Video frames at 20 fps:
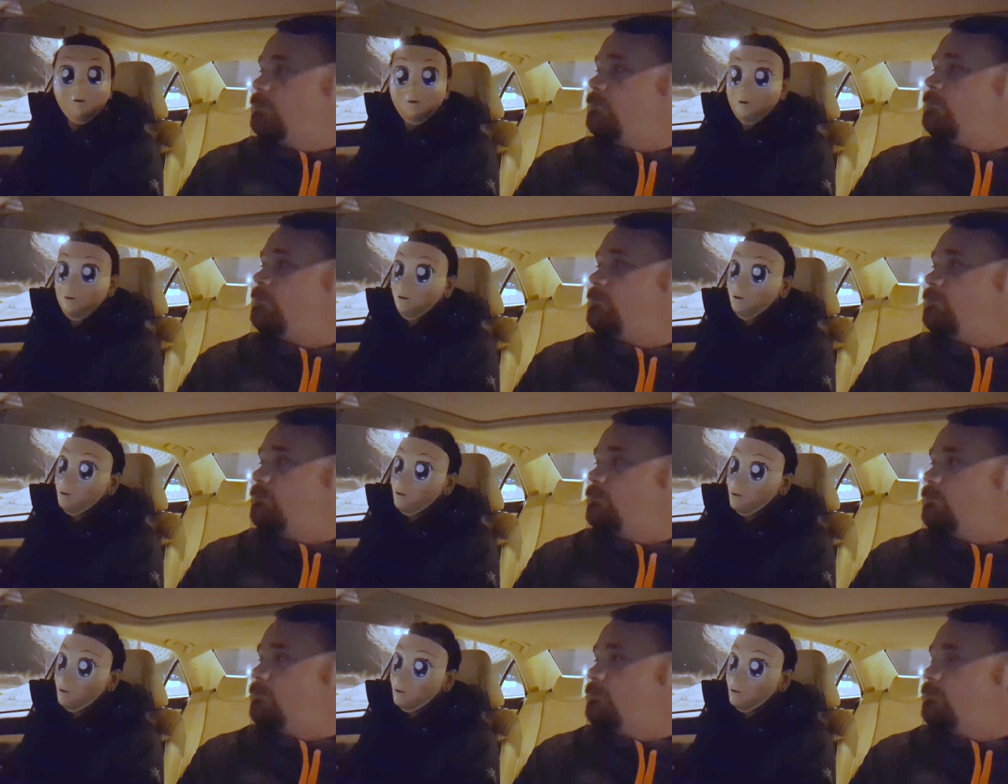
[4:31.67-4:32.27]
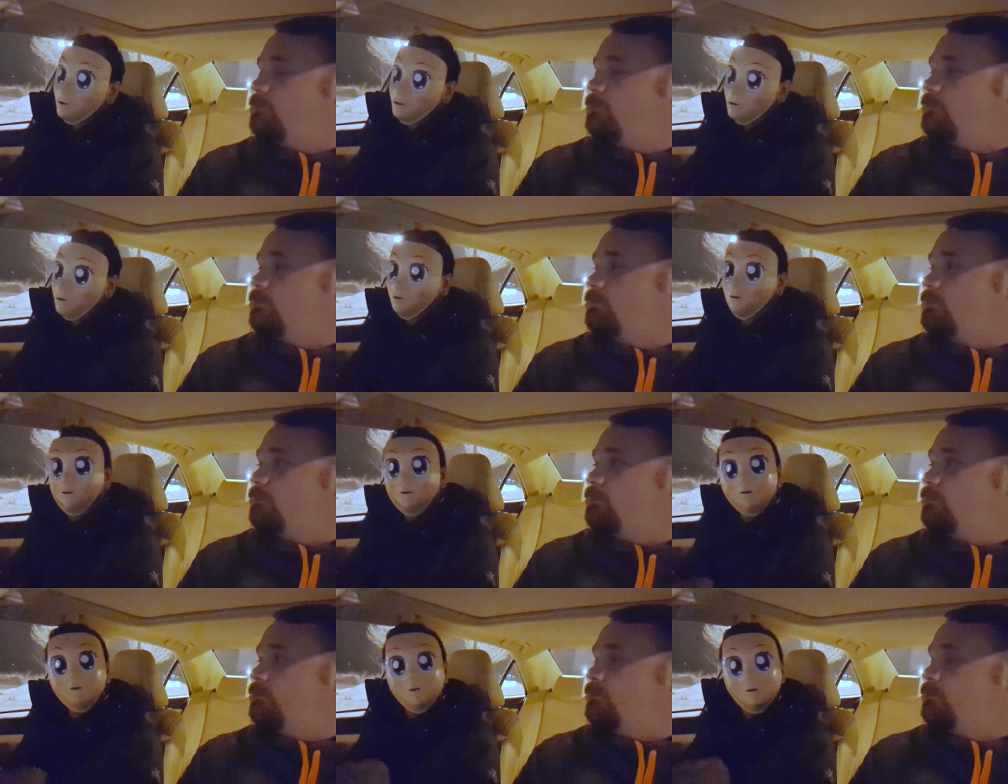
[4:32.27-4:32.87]
And now
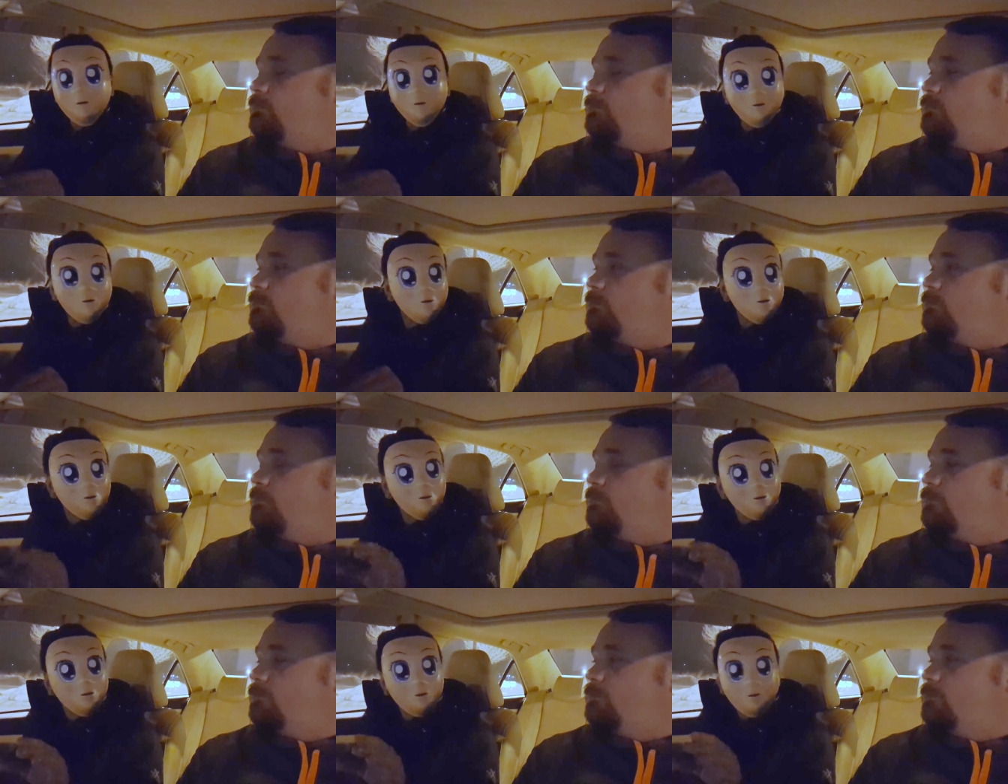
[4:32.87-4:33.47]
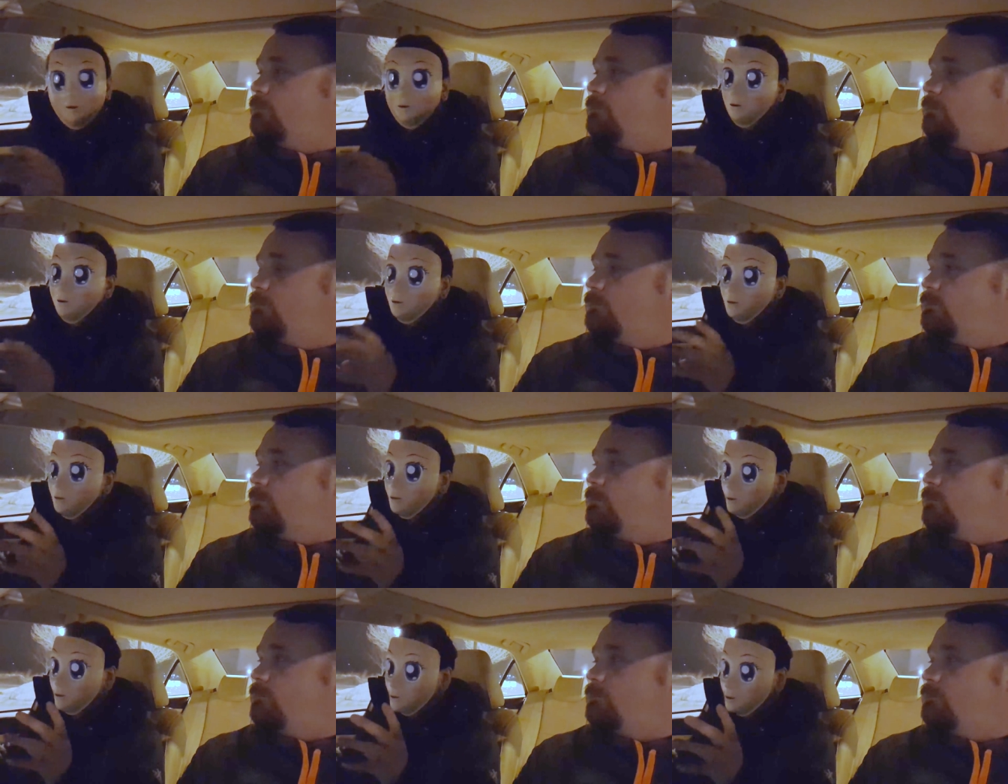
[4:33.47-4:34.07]
that I'm able to do that, I
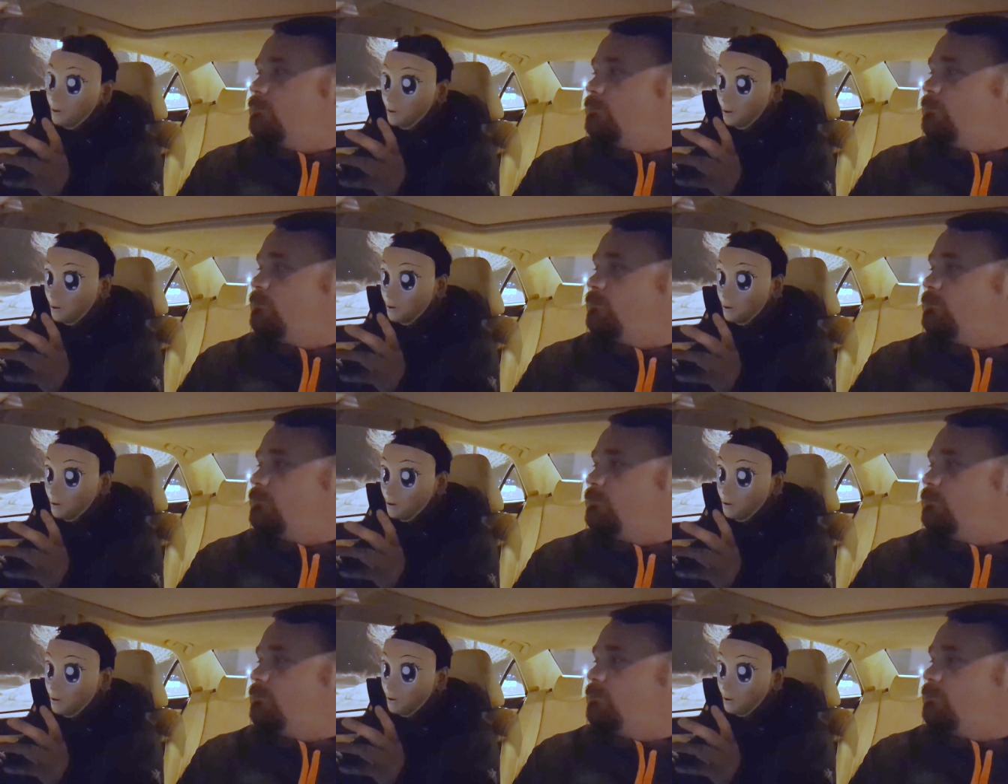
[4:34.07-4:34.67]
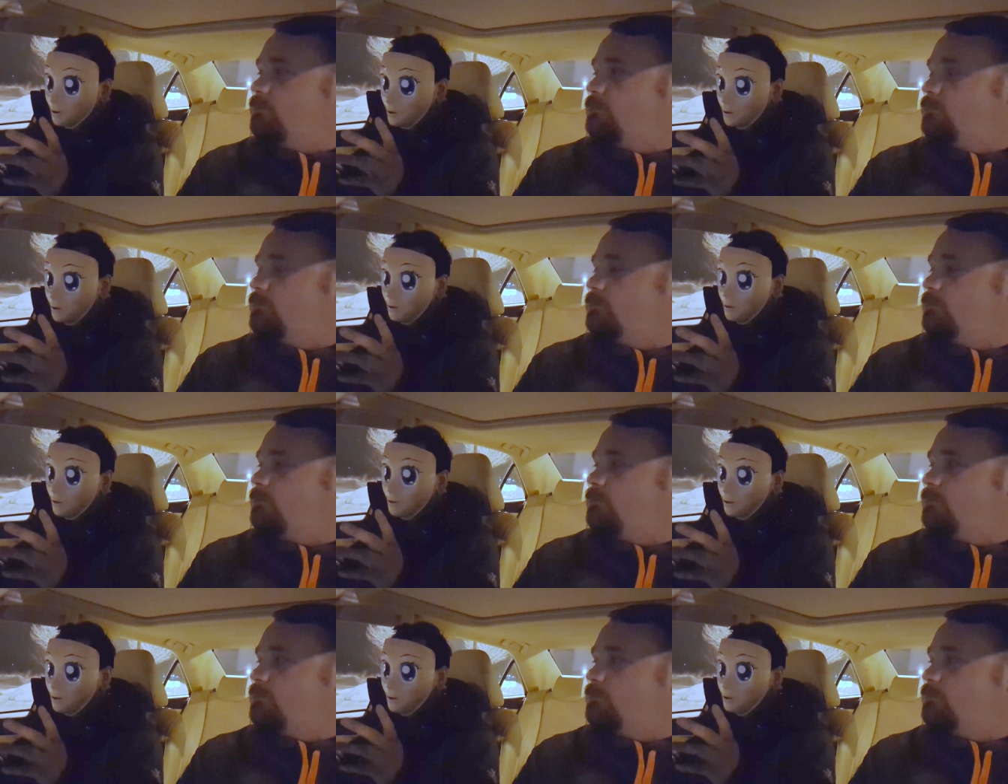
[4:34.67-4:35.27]
want to kind of
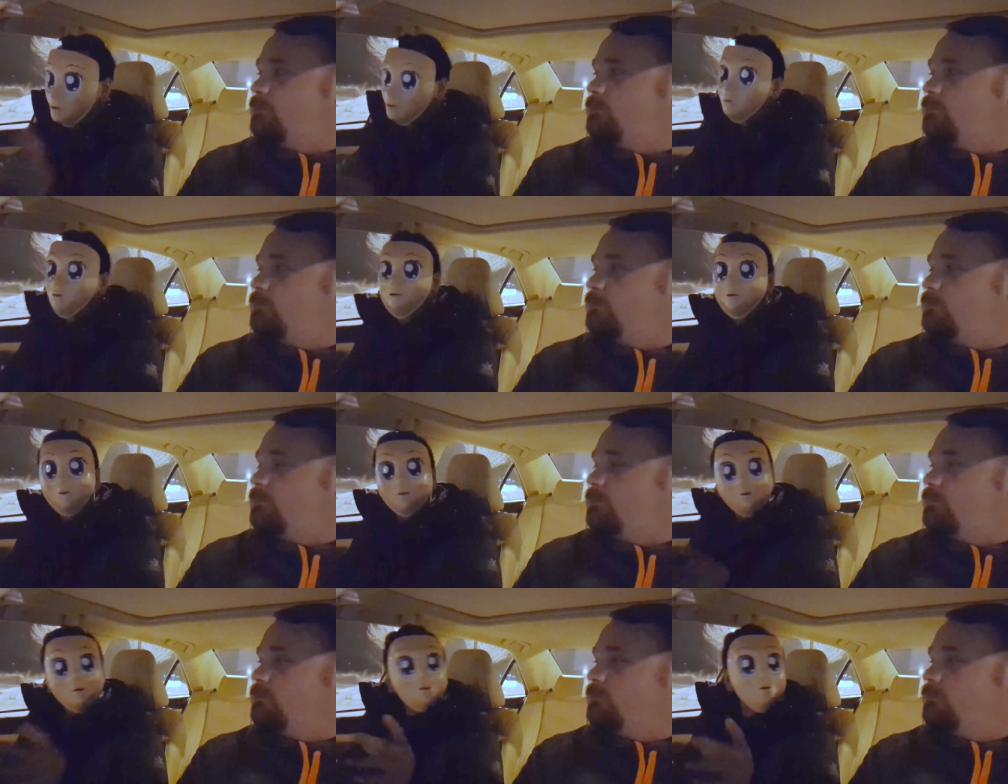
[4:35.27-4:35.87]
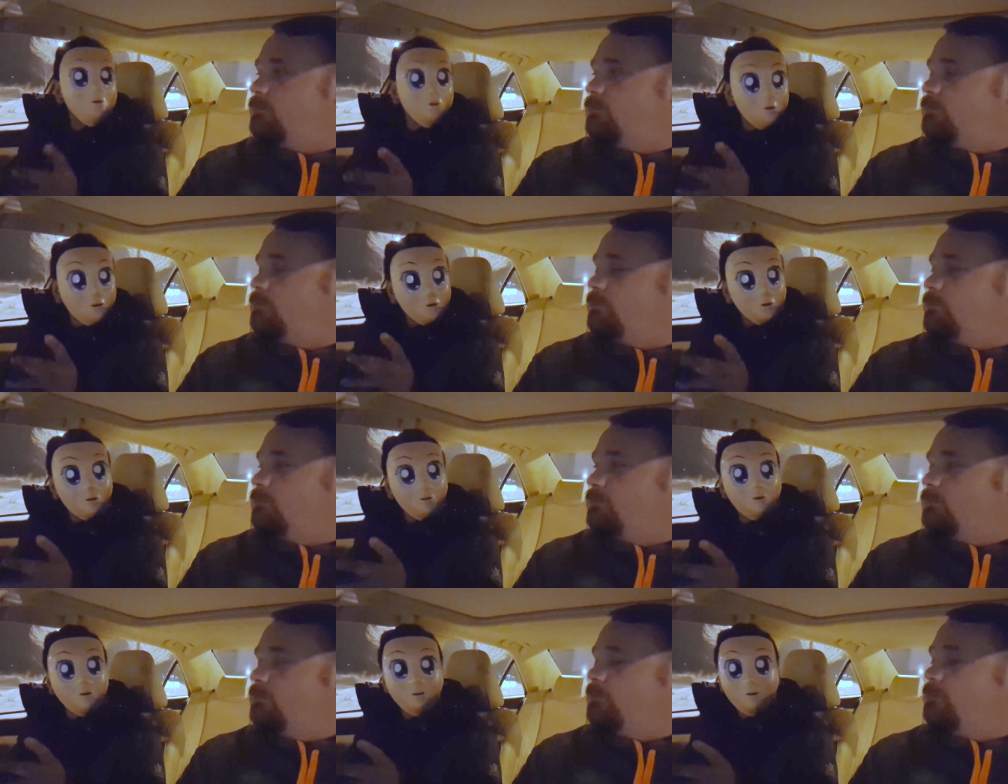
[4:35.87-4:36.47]
I want to
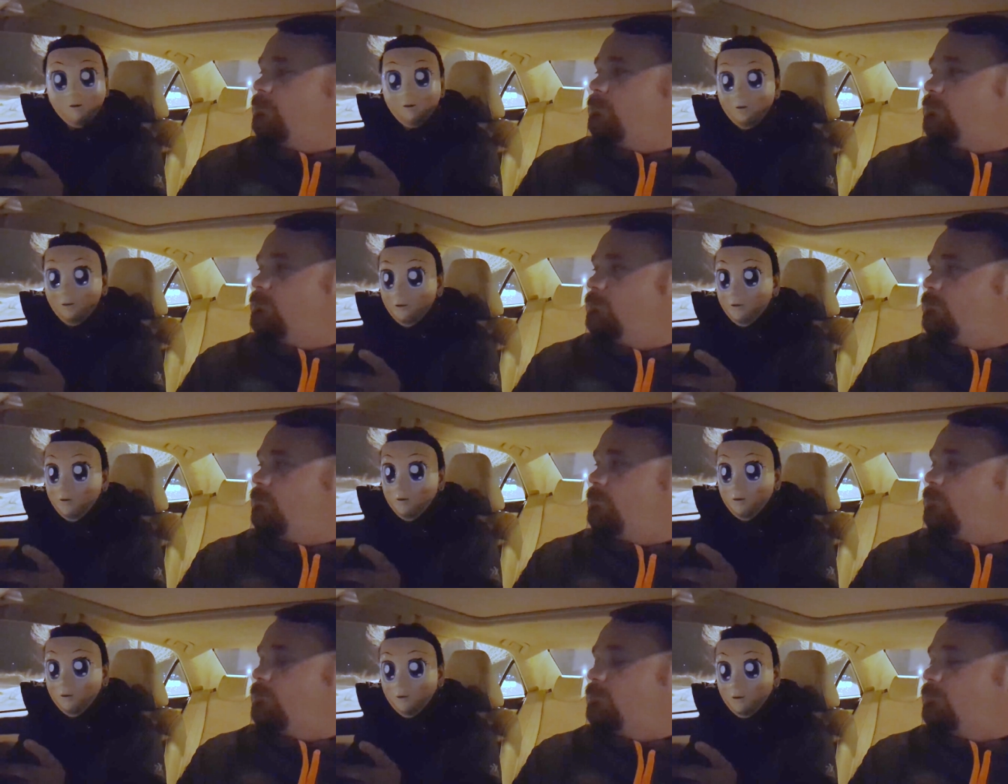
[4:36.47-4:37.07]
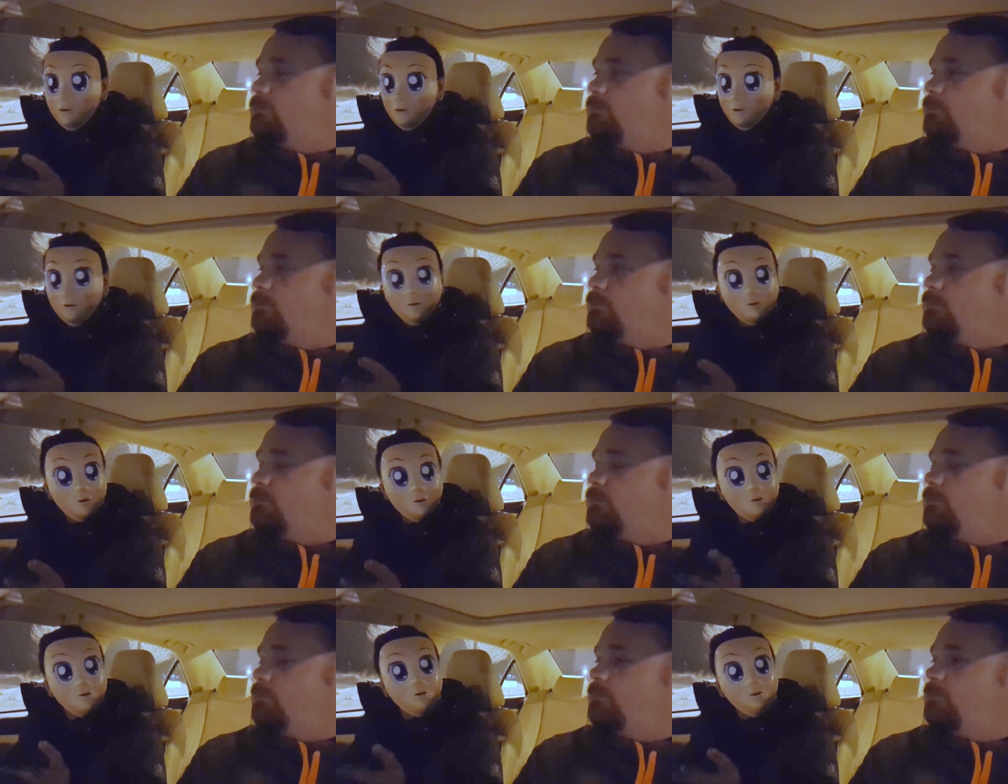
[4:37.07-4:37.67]
expand what what the
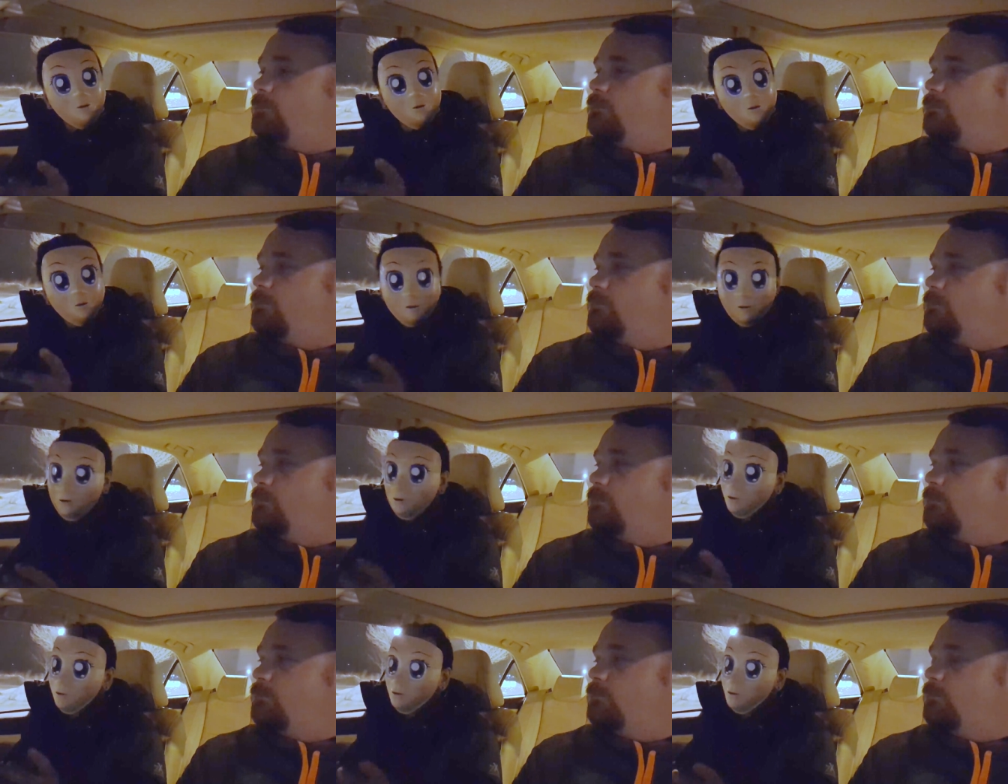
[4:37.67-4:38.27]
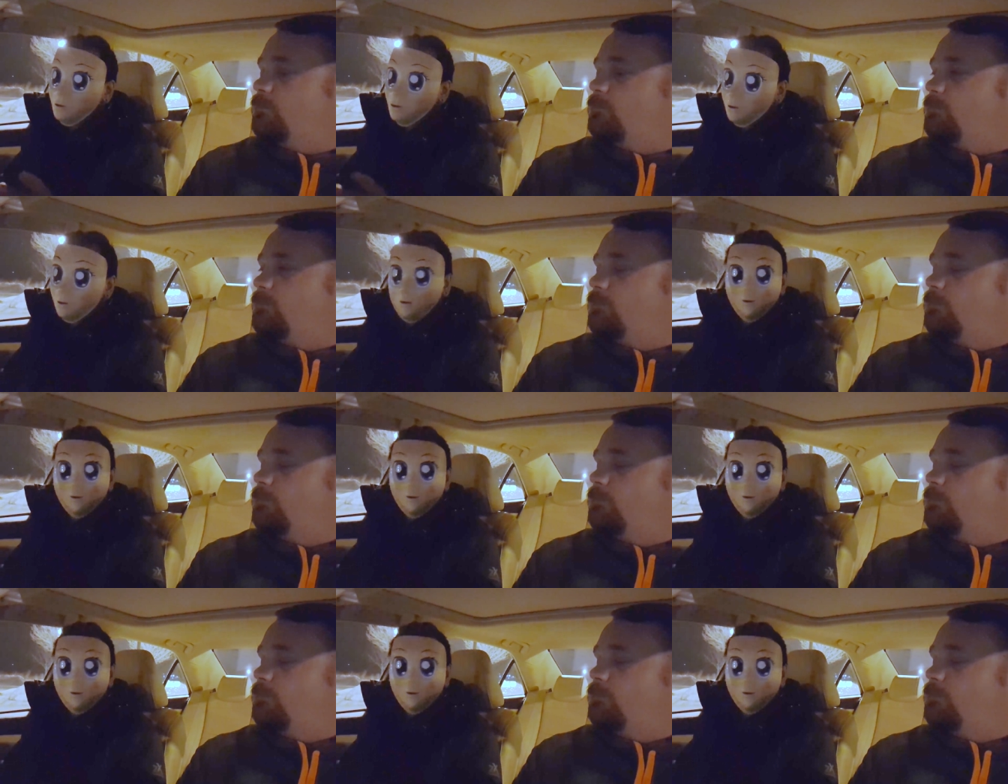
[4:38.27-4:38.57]
Rumatorials were. They used to be